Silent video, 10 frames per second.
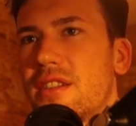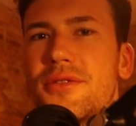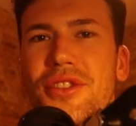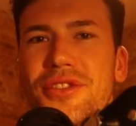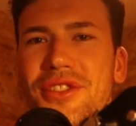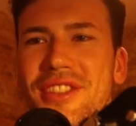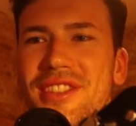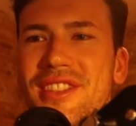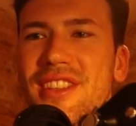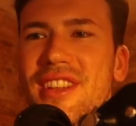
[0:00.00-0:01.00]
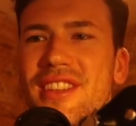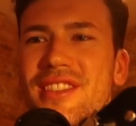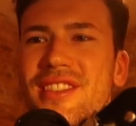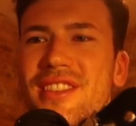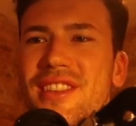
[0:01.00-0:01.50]
So as you can see, it
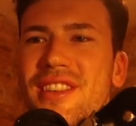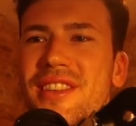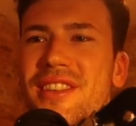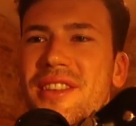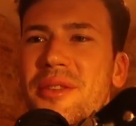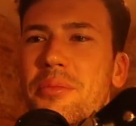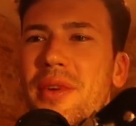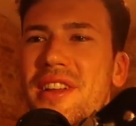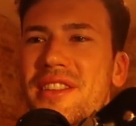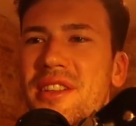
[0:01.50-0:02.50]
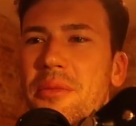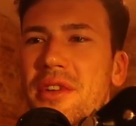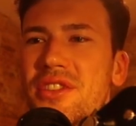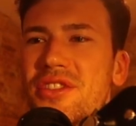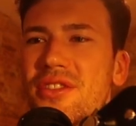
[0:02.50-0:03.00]
has an embedding
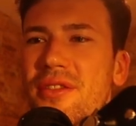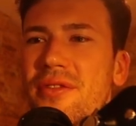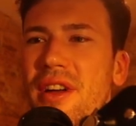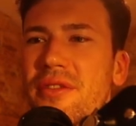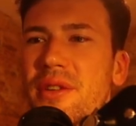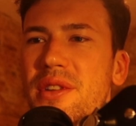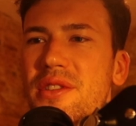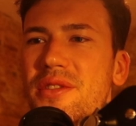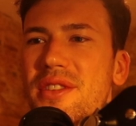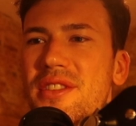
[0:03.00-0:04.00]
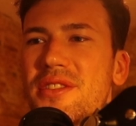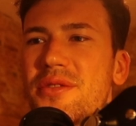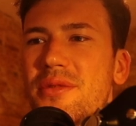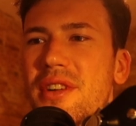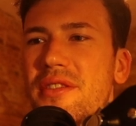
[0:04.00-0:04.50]
dimension of
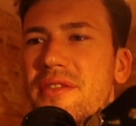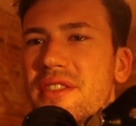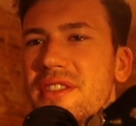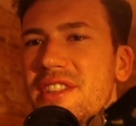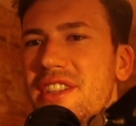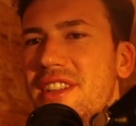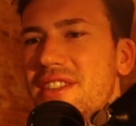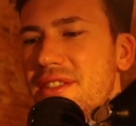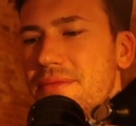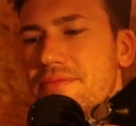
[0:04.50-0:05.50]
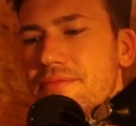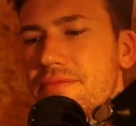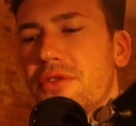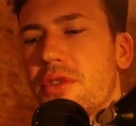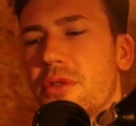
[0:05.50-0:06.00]
512 in the end.
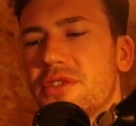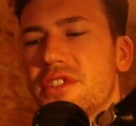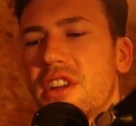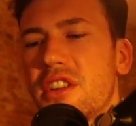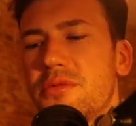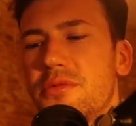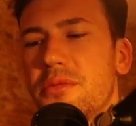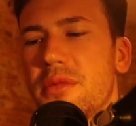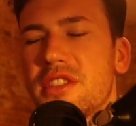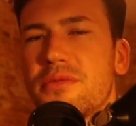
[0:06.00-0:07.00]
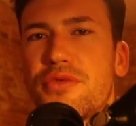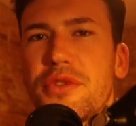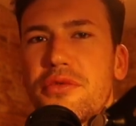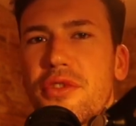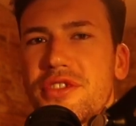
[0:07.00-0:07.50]
Before we start, we must
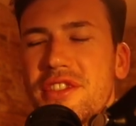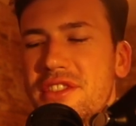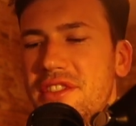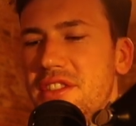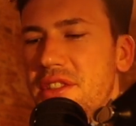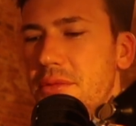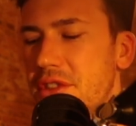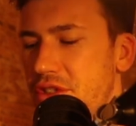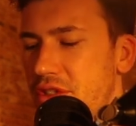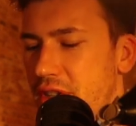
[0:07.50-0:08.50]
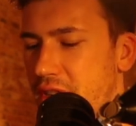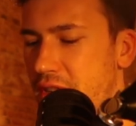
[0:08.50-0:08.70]
preprocess the image.